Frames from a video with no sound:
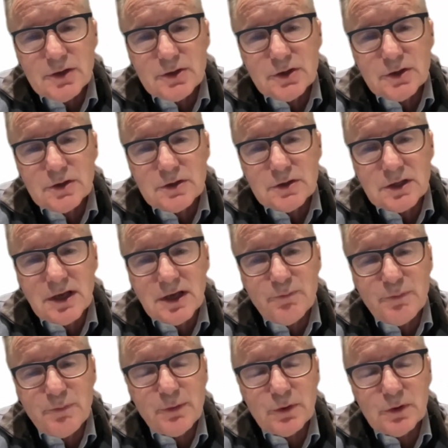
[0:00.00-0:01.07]
to give
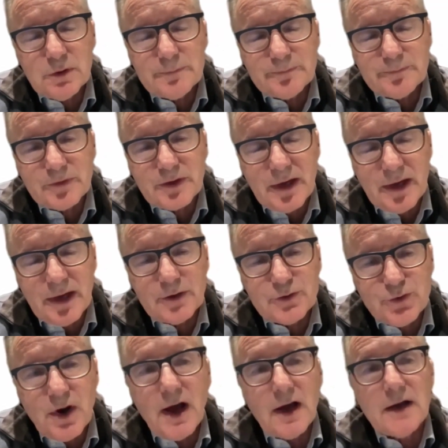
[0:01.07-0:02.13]
people a
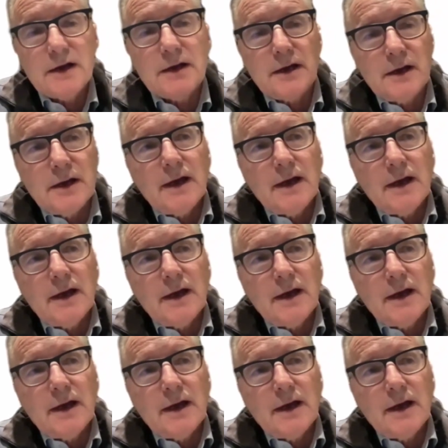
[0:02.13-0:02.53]
drug